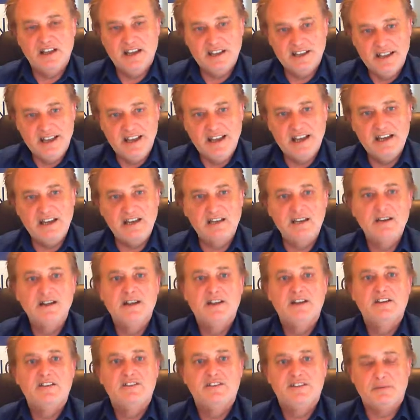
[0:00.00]
again
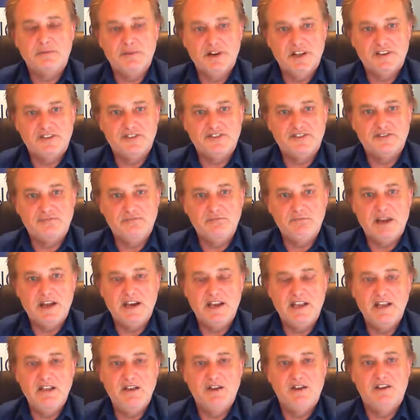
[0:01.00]
somebody else's
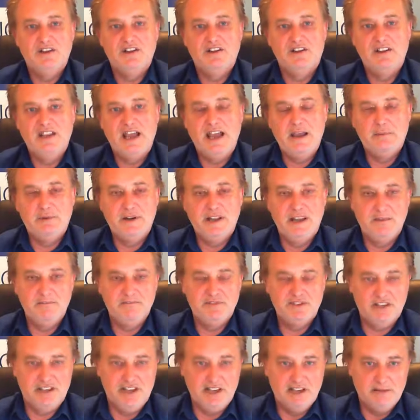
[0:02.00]
money, enabled
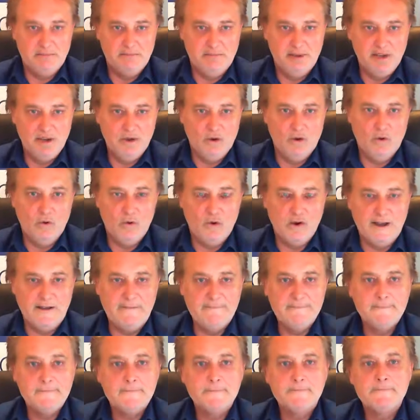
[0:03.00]
him to get a bigger
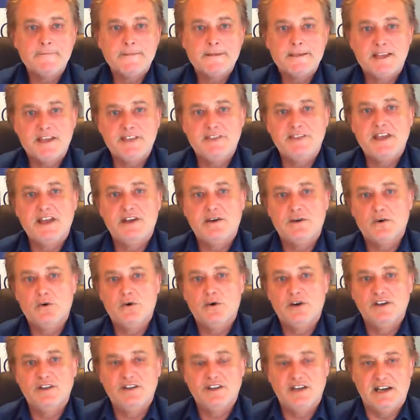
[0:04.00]
order, get that
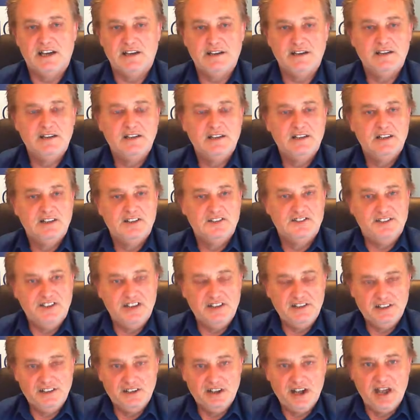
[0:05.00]
order done,
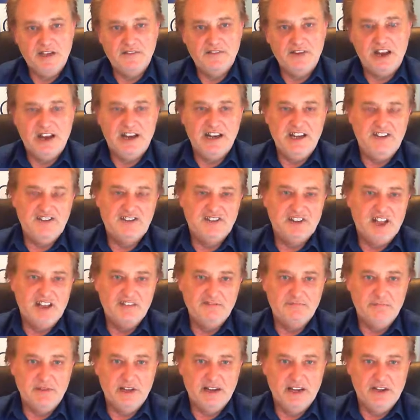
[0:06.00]
send it over, and he
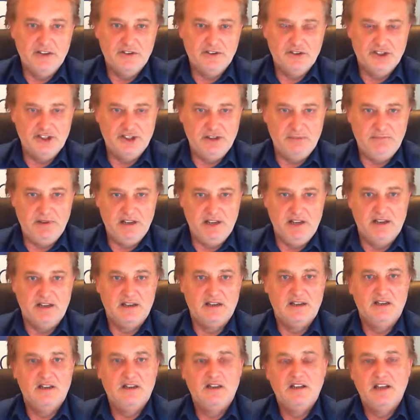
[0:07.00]
saved money on shipping.
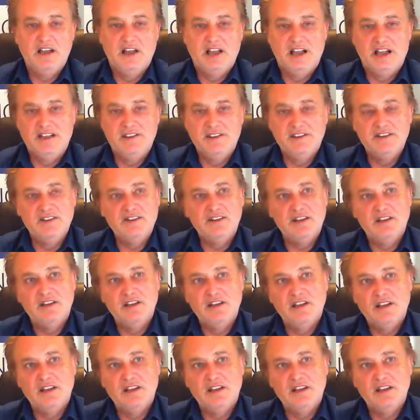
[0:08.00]
And